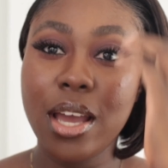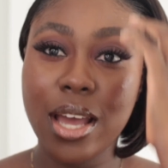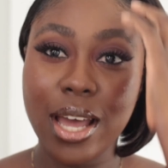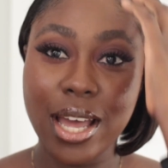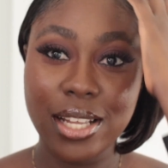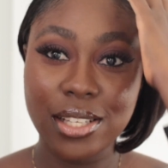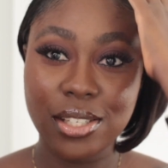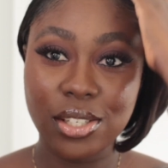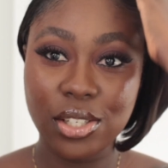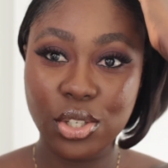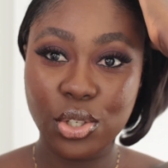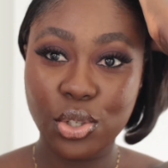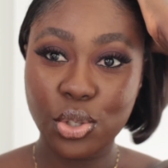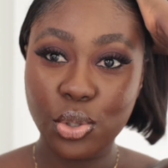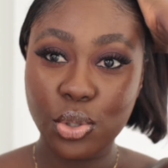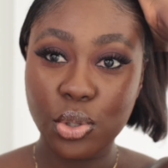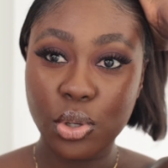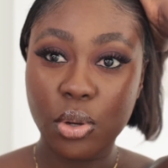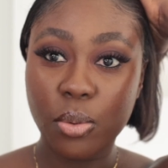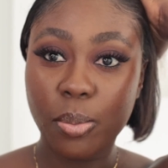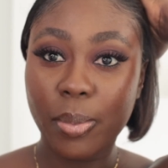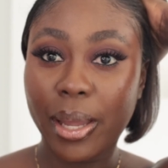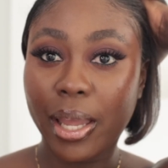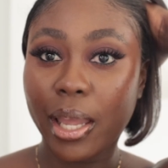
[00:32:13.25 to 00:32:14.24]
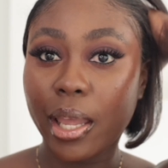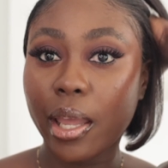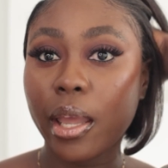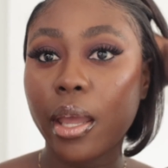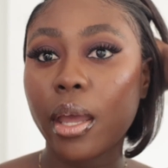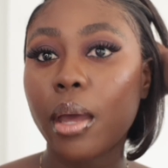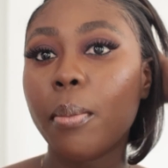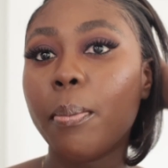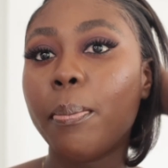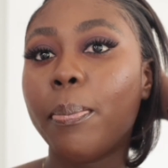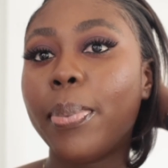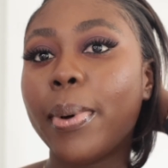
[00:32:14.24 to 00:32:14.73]
I just took my
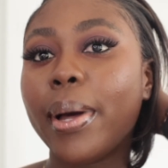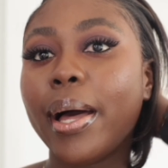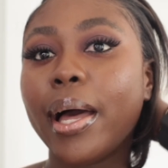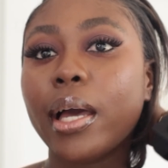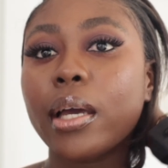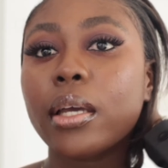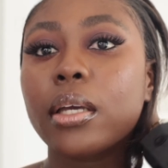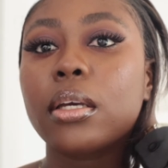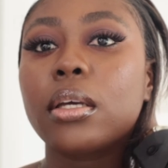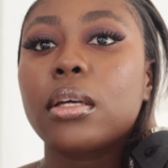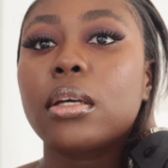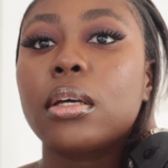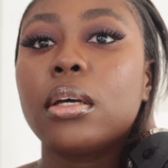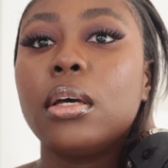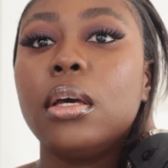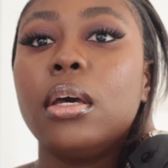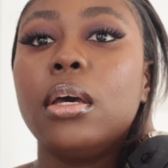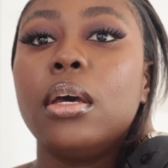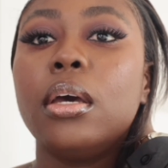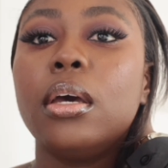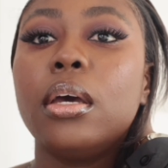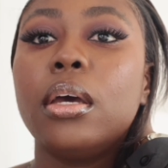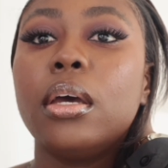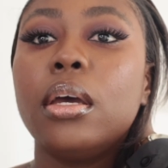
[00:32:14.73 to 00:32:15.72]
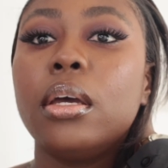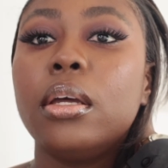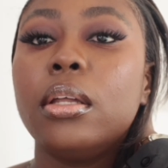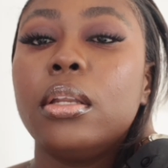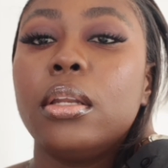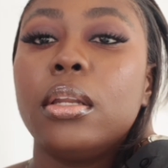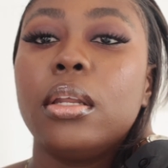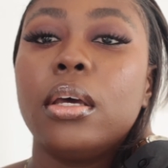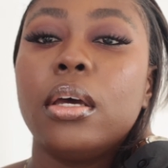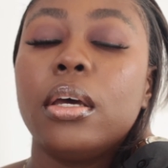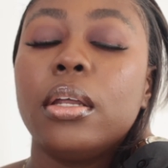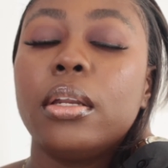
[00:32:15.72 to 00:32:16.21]
hair back
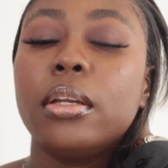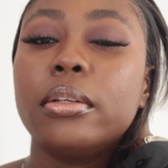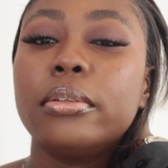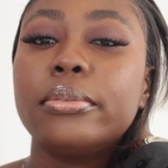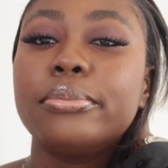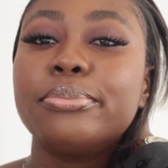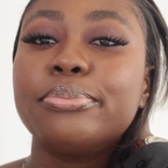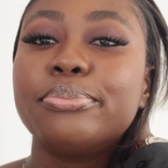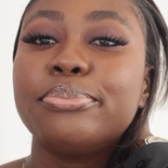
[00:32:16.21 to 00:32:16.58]
and then